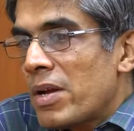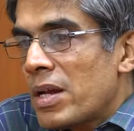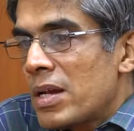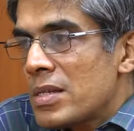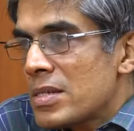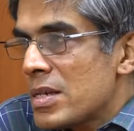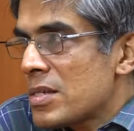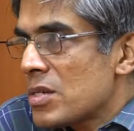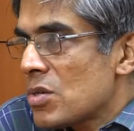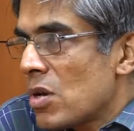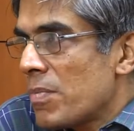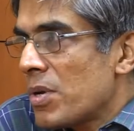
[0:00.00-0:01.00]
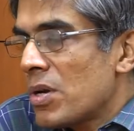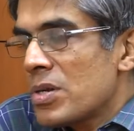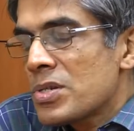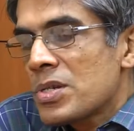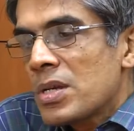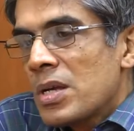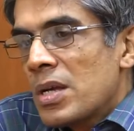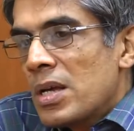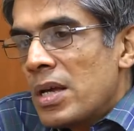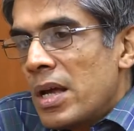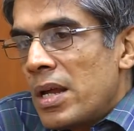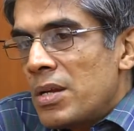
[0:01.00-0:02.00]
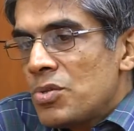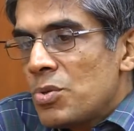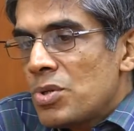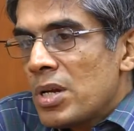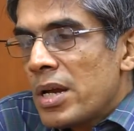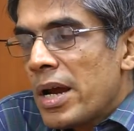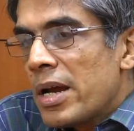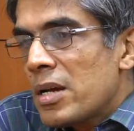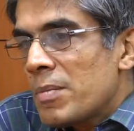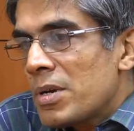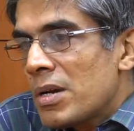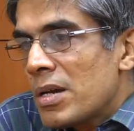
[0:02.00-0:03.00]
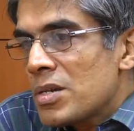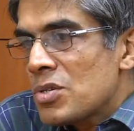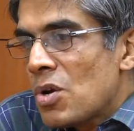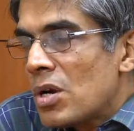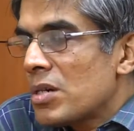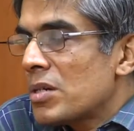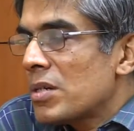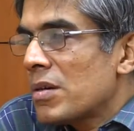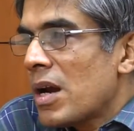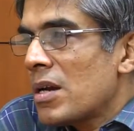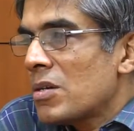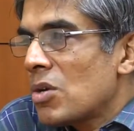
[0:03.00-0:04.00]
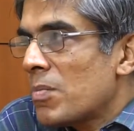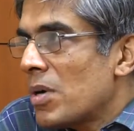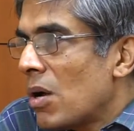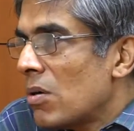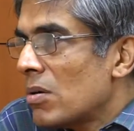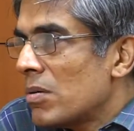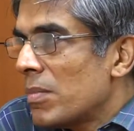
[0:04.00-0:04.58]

at a consensus on, because an institution like IIT Madras is not run top down,